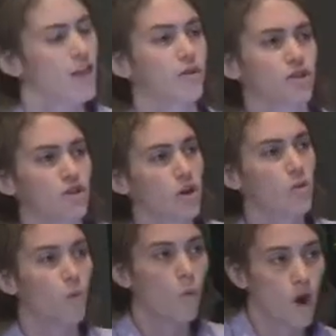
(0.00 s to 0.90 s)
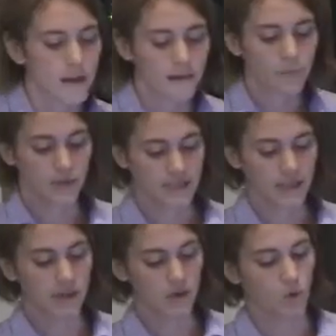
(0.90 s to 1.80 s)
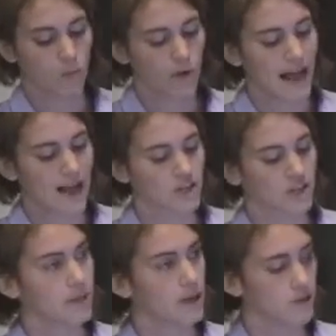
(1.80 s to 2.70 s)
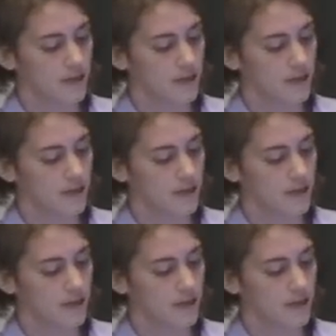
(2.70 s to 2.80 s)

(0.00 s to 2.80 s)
There is no one particular corporate action being